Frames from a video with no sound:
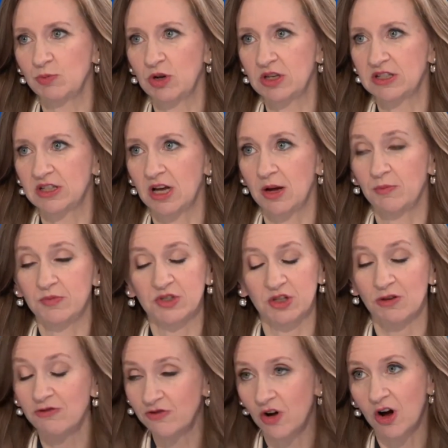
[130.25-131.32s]
But
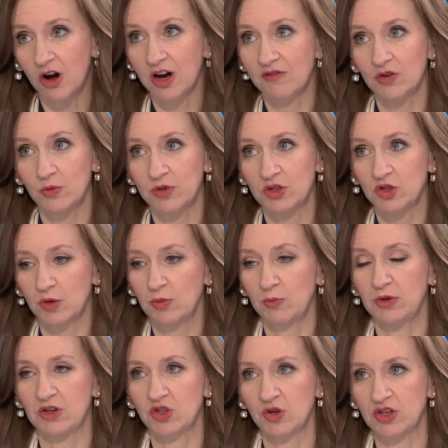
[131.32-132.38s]
so far, everyone in the Trump
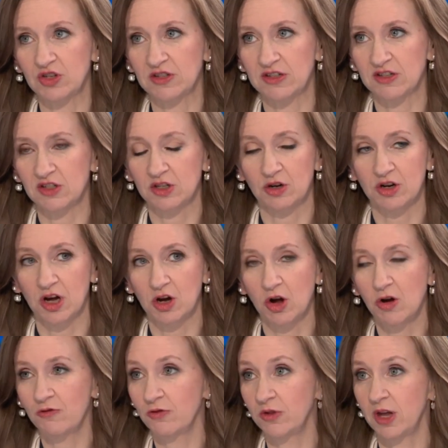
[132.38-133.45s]
administration says they're
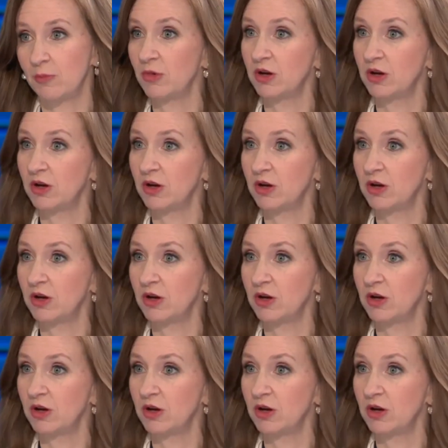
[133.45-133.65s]
gung-ho for them,